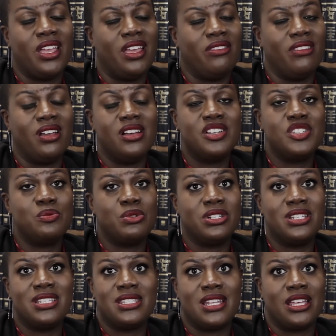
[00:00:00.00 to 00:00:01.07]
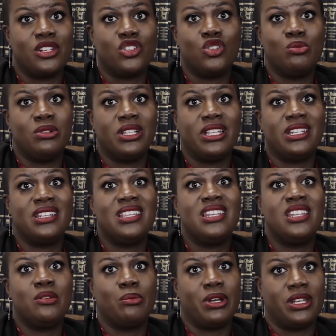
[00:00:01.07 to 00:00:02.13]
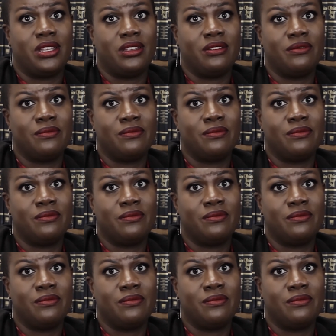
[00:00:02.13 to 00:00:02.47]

and the husband has not accumulated any money,